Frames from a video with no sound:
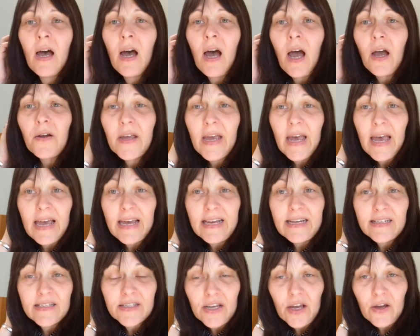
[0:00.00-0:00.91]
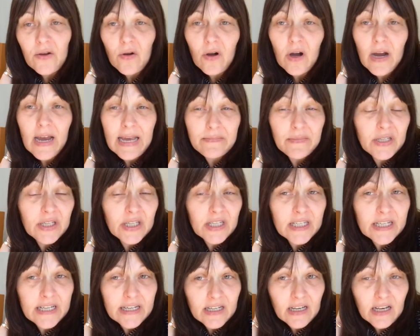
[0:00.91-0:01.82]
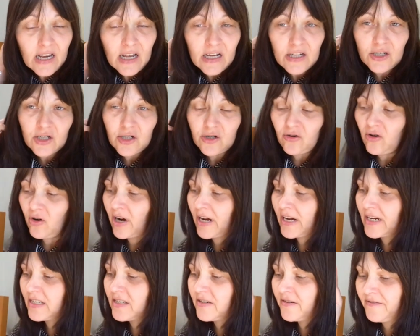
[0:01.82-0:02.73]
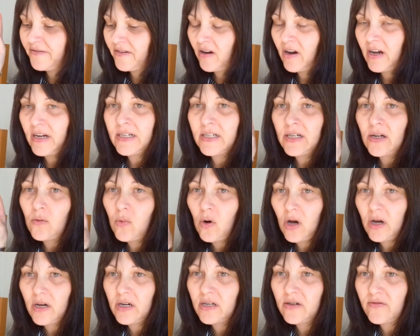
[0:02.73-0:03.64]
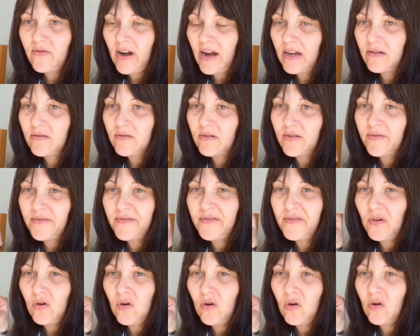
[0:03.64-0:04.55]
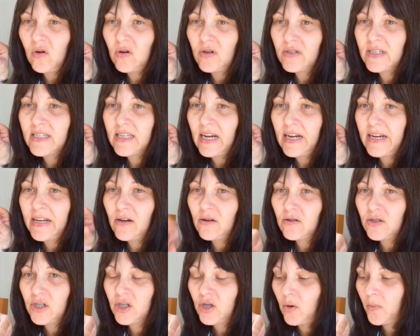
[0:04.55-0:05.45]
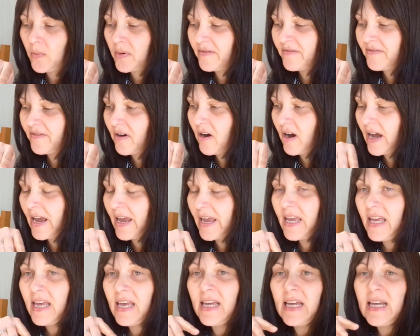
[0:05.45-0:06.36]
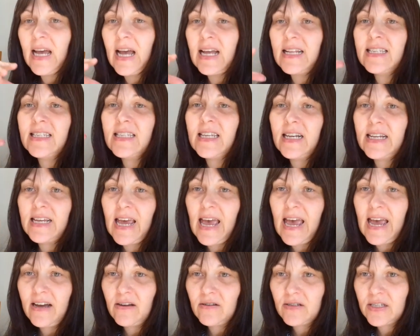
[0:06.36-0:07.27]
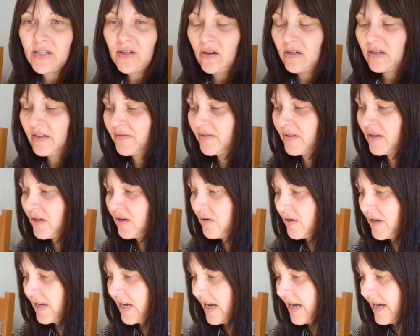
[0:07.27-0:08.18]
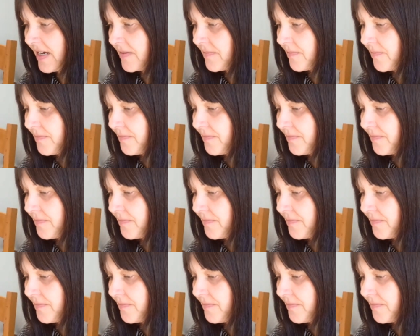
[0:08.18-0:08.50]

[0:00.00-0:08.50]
Okay, so I am still trying to find a workaround for selling on Shopify and selling outside of the UK.